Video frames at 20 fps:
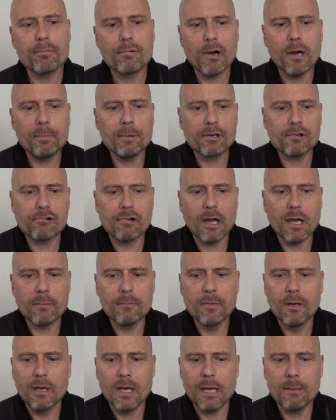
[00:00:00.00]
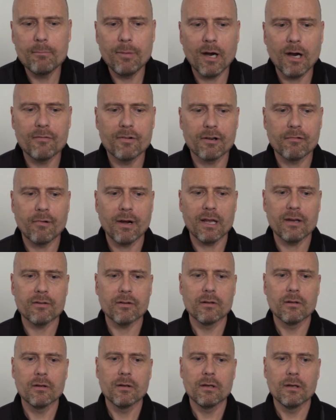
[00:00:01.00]
property crime and poverty rate
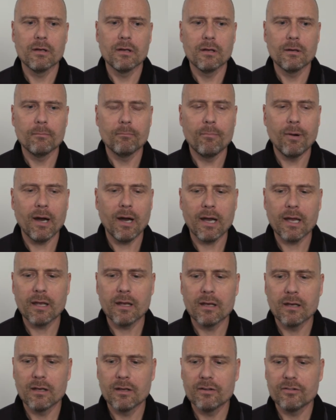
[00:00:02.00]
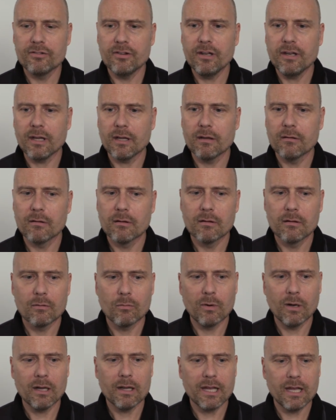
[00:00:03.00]
by city?
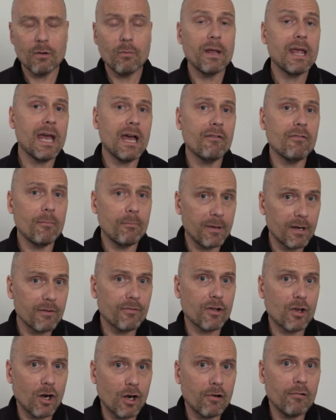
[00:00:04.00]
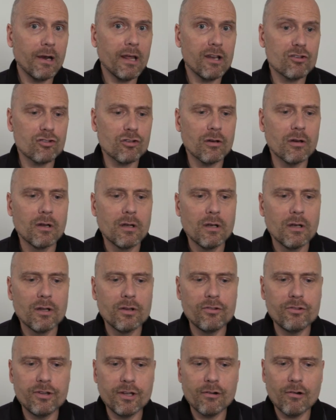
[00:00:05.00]
Well, here we have a bit of a correlation,
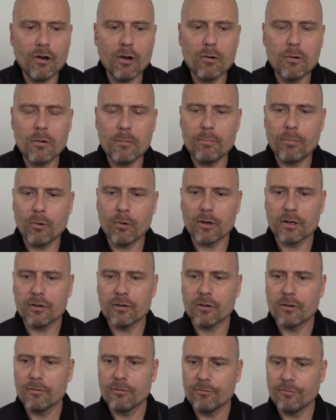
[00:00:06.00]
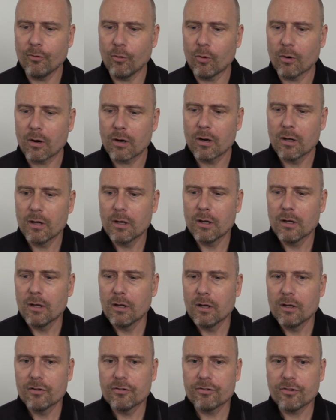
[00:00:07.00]
0.4.
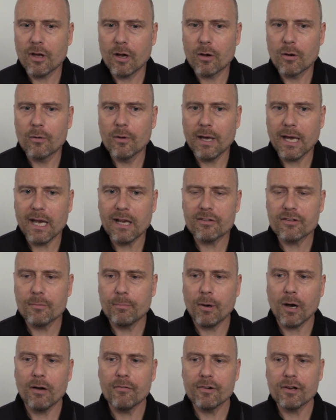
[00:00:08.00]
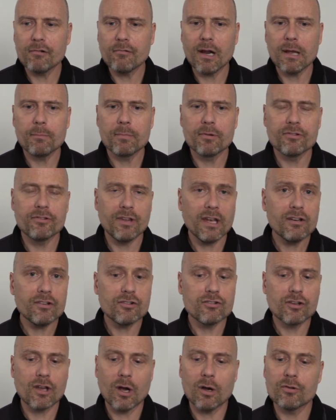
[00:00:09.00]
So as the poverty rate
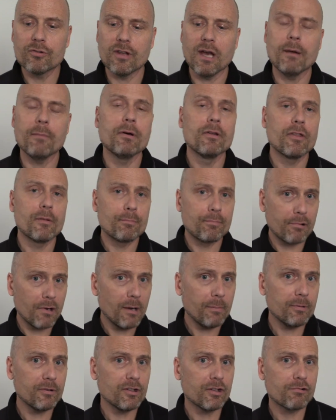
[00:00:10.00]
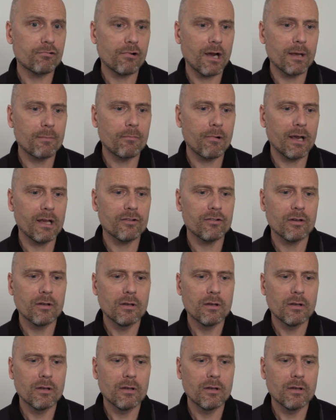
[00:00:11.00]
percentage goes up, the property crime rate